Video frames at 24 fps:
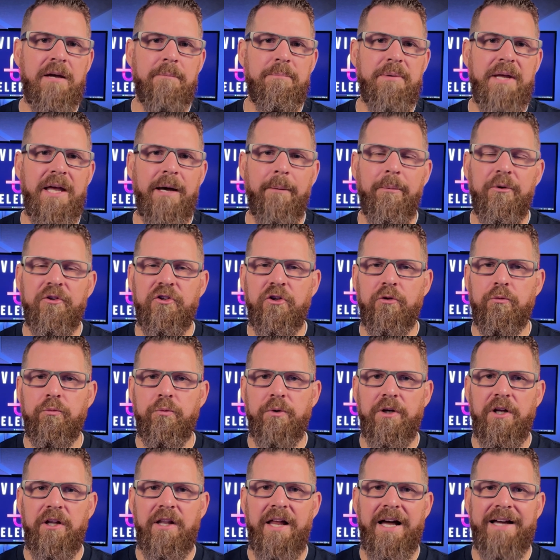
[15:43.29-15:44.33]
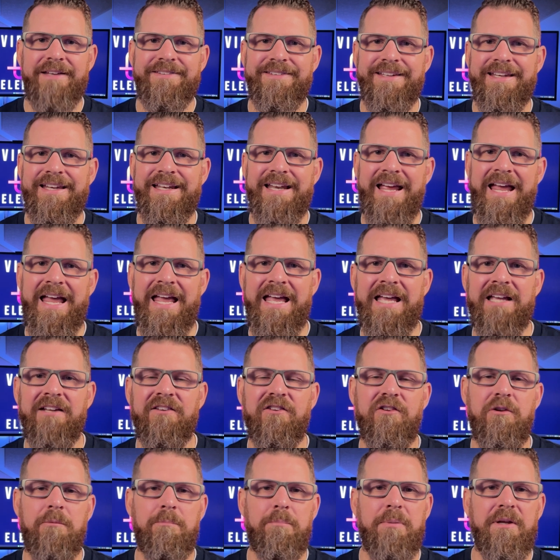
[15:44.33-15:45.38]
be able to realize
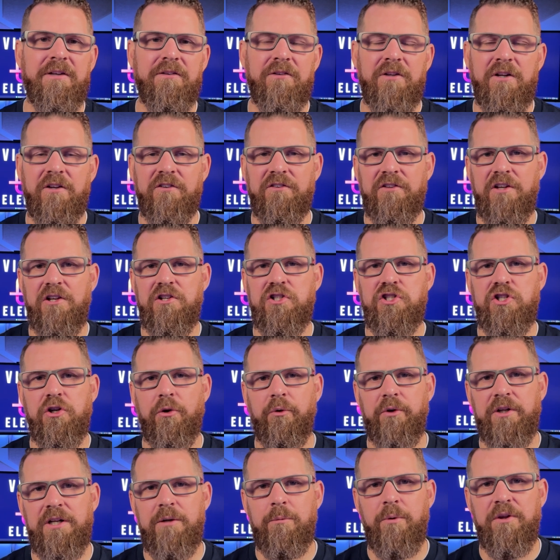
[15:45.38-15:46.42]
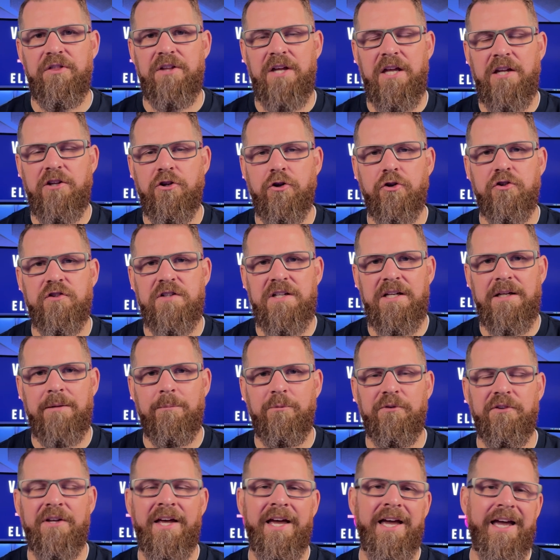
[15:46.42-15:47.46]
enhanced business agility within your
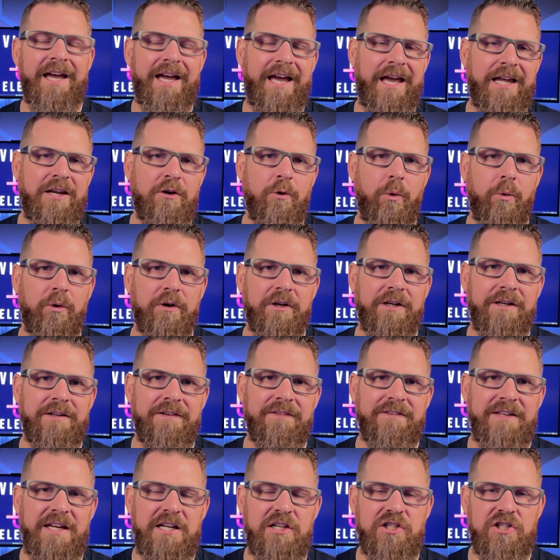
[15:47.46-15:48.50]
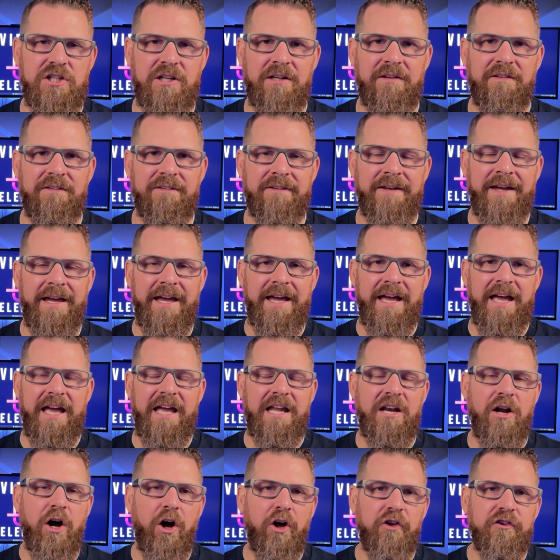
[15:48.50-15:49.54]
teams and organizations.
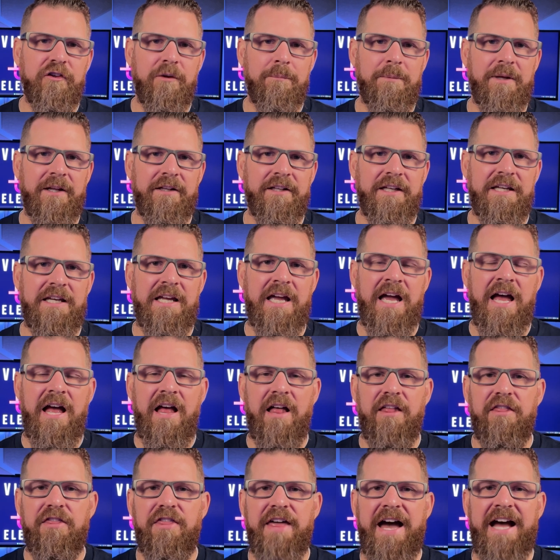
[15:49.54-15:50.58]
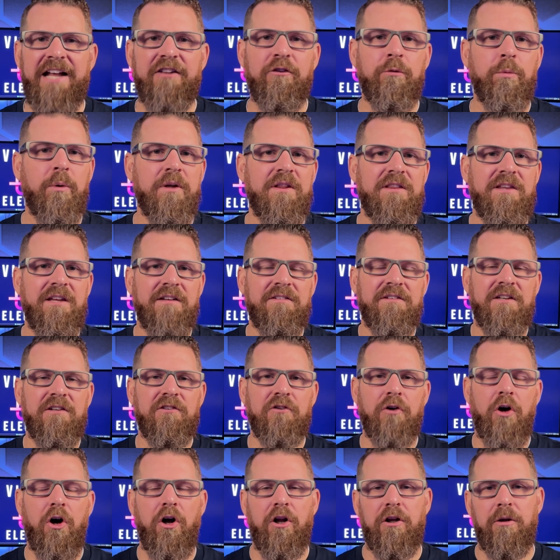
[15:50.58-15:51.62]
And ultimately, that's what this is
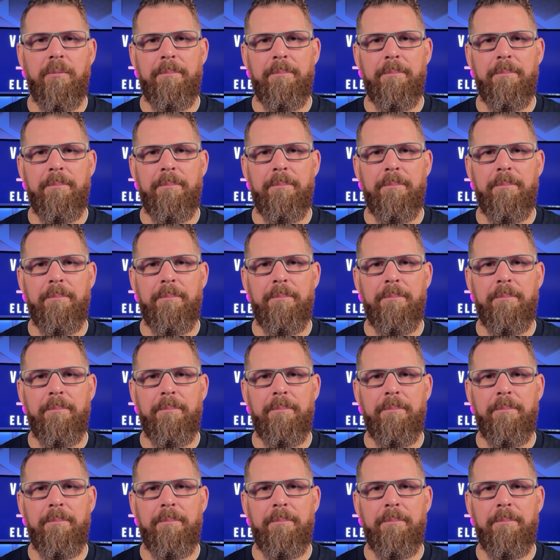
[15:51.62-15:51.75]
all